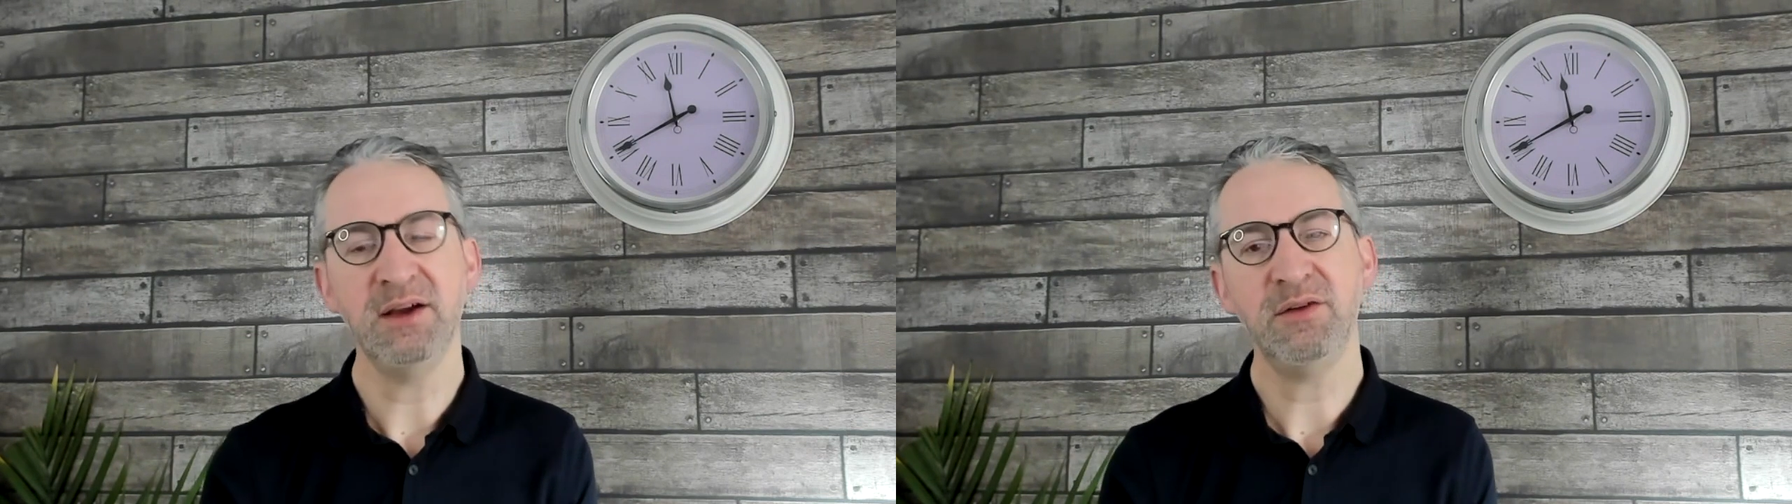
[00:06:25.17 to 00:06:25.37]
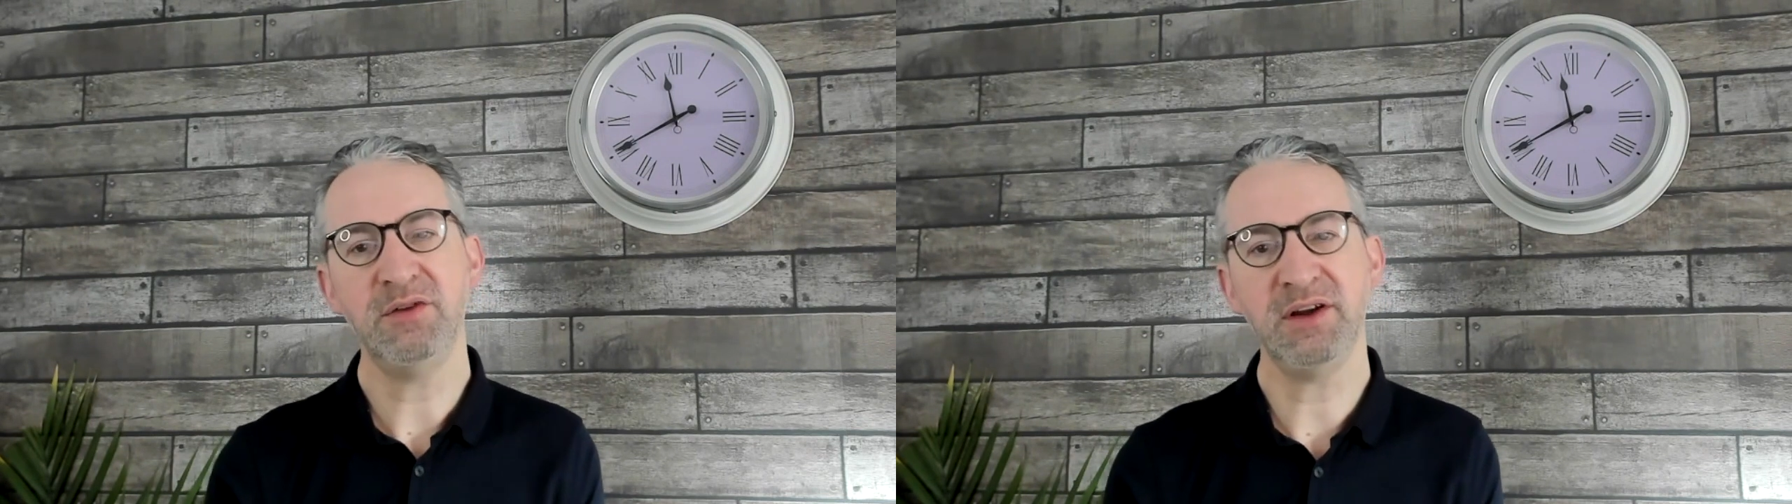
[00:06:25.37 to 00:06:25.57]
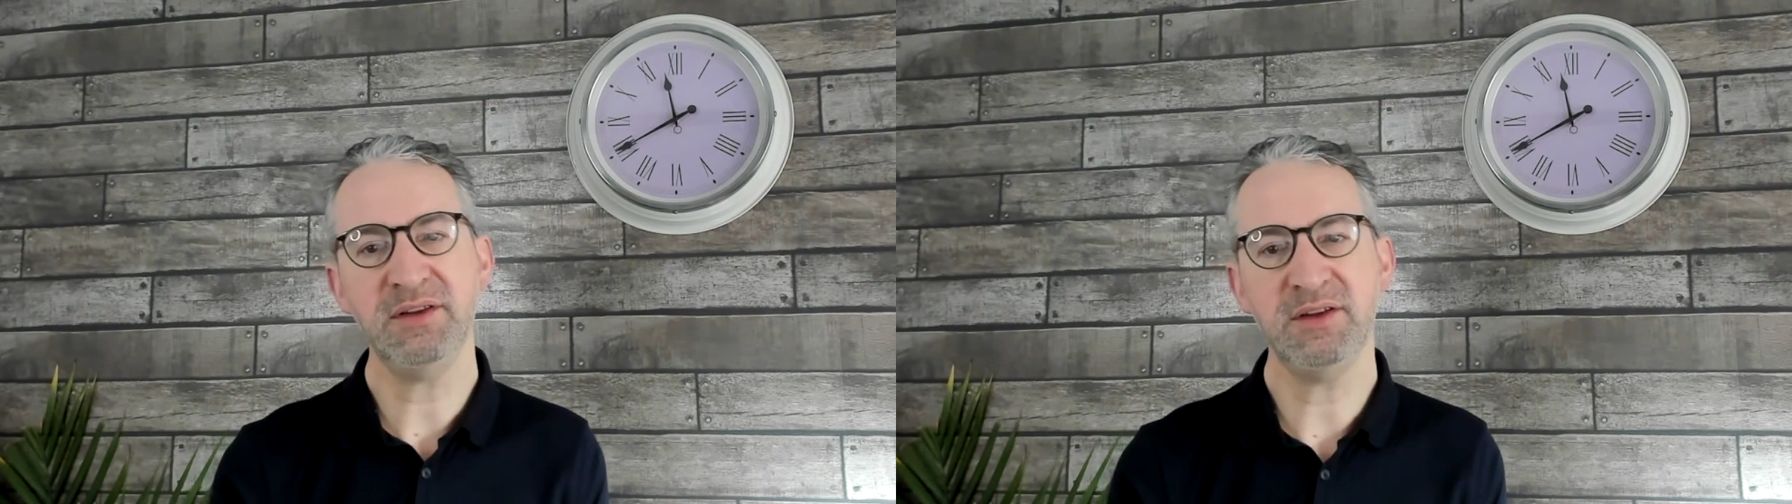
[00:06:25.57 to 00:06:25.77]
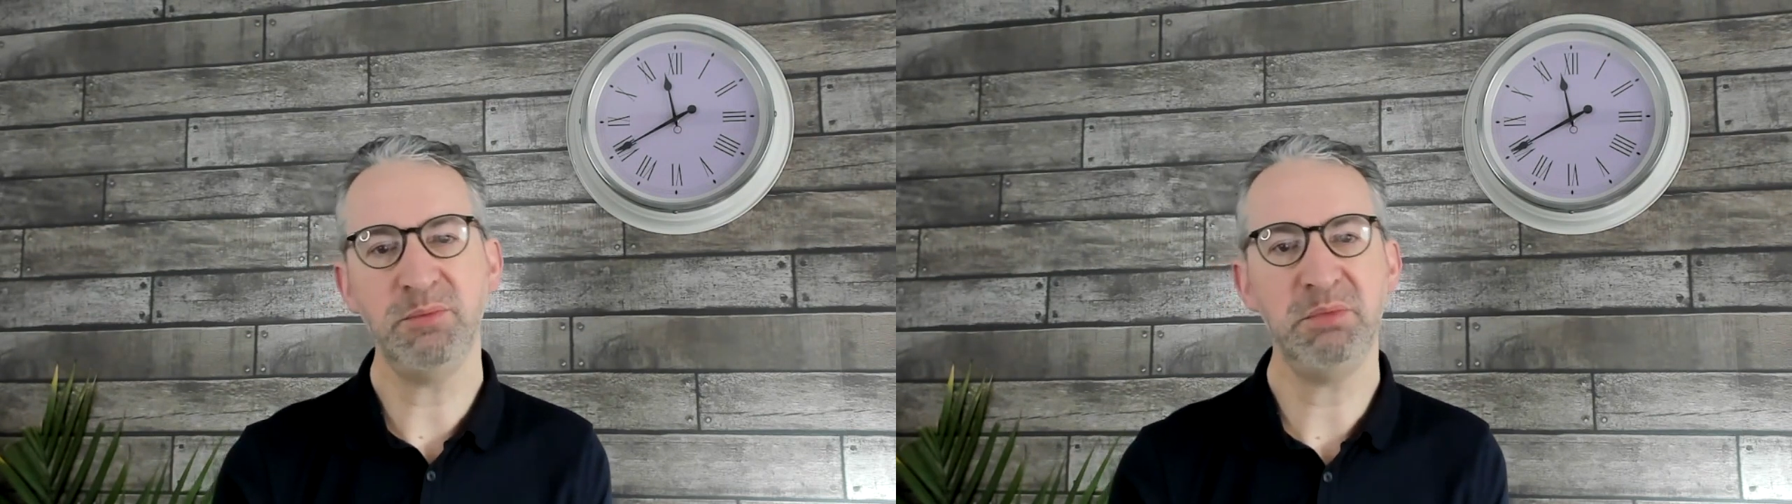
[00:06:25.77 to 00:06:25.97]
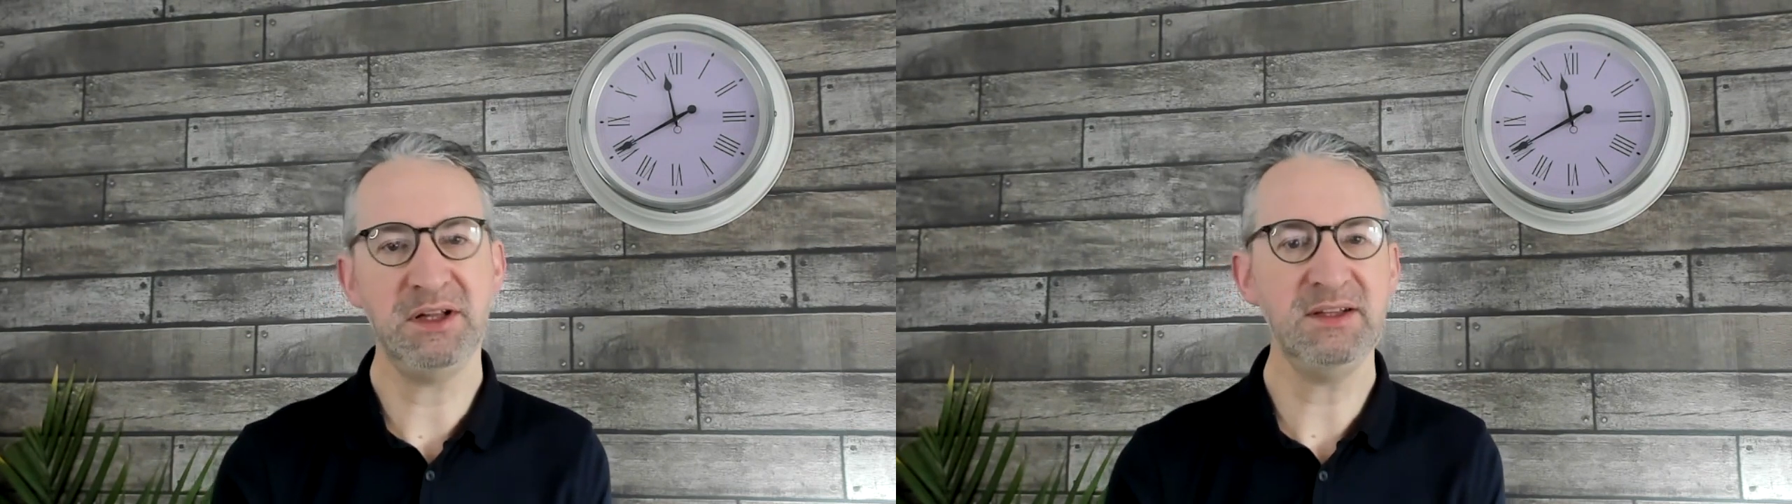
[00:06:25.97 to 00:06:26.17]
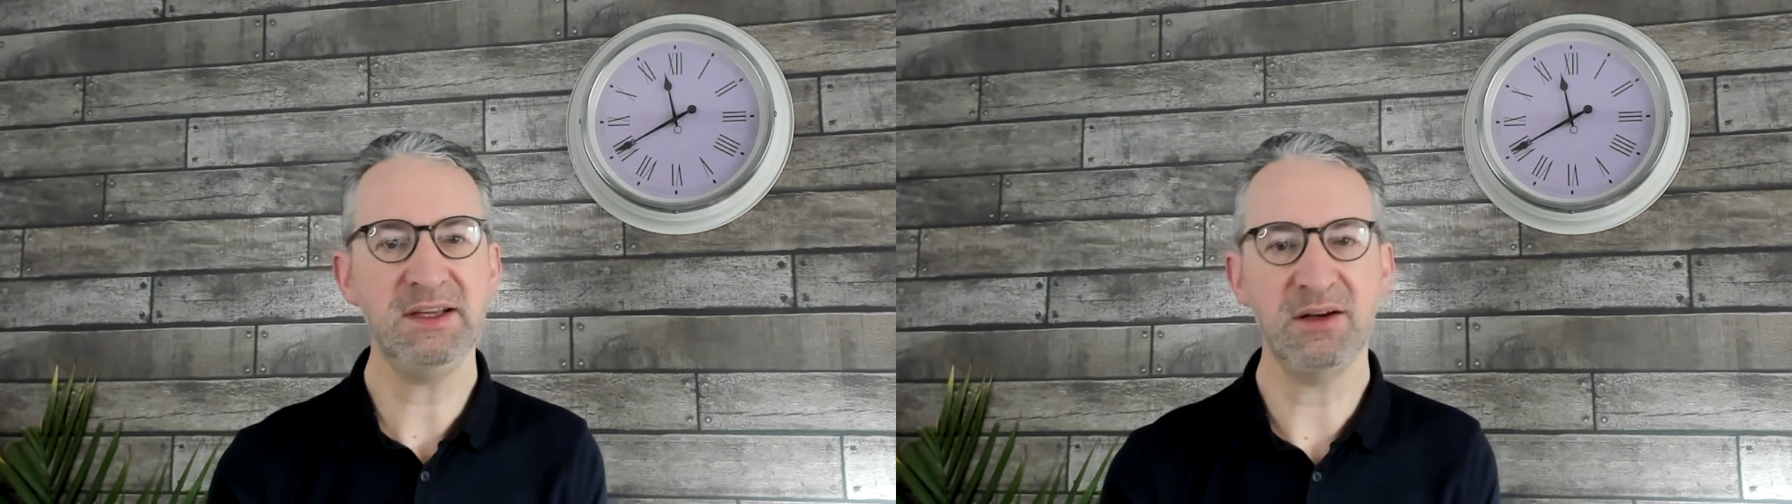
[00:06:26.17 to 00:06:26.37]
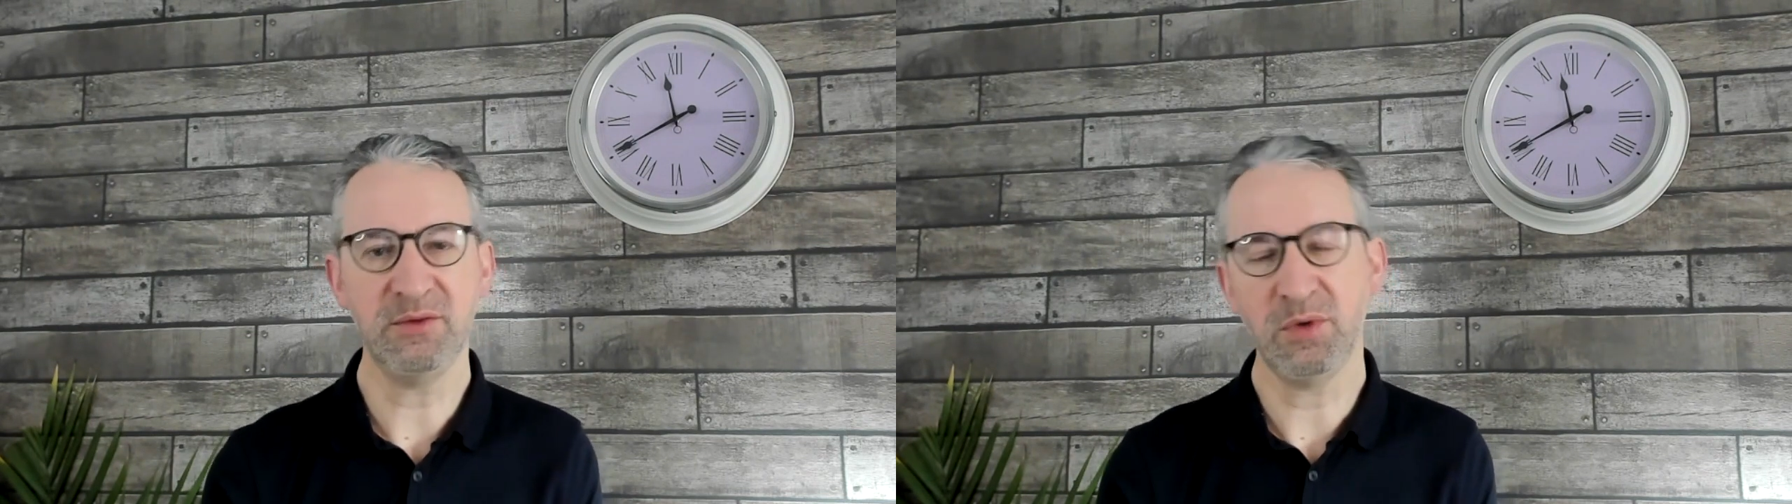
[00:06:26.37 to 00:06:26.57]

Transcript: rather than building on